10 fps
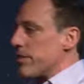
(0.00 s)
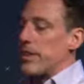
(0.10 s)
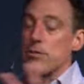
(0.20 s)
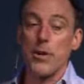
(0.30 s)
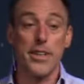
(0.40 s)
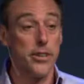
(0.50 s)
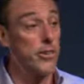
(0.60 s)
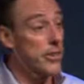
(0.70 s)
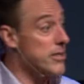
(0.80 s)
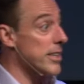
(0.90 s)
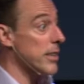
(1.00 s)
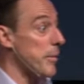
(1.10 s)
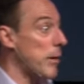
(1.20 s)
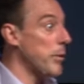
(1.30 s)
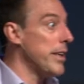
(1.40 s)
and that's why they don't understand the
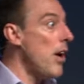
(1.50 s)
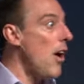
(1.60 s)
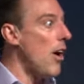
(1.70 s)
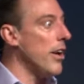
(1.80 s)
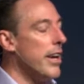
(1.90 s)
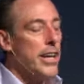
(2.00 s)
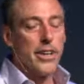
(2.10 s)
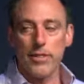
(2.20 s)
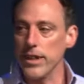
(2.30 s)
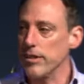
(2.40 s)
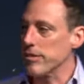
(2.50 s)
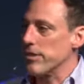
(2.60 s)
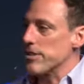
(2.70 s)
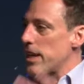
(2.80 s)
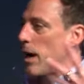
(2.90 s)
Bible at all, right? Because they're
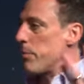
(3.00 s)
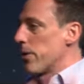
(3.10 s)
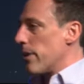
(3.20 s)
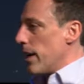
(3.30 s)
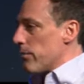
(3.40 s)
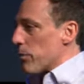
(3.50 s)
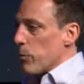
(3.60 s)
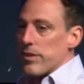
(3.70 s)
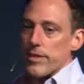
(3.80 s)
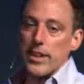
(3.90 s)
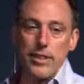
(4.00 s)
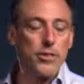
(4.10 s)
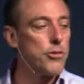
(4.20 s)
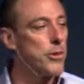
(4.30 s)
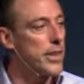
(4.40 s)
just hopping around from one
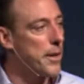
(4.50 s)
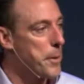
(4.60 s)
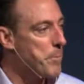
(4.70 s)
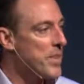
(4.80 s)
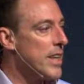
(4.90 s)
sentence to another.